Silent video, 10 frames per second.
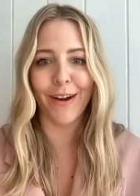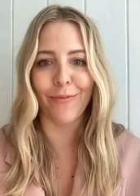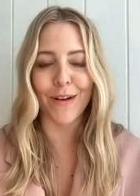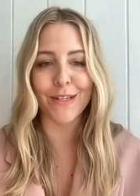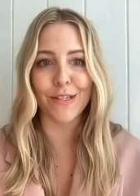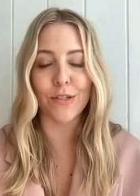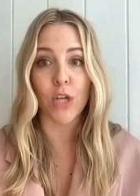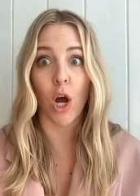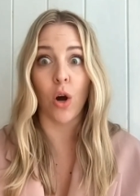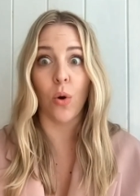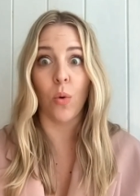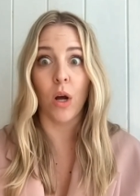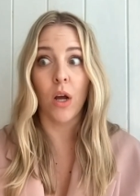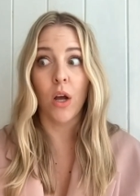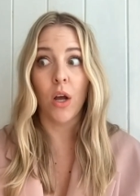It was
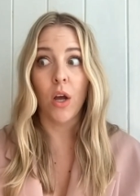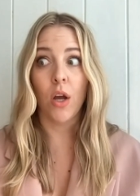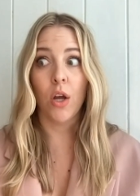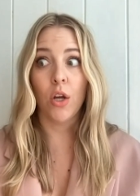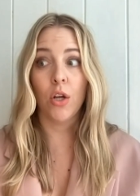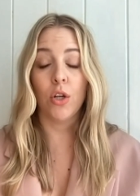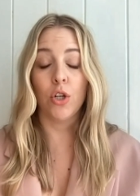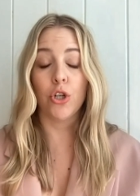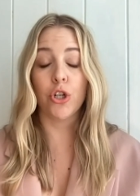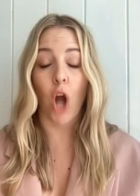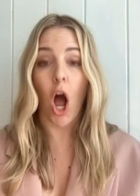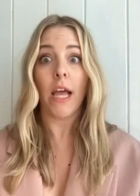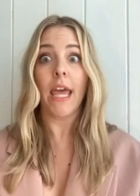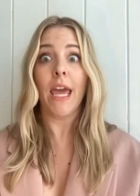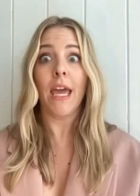so
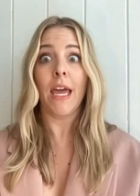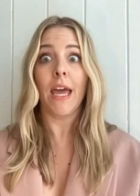shocking.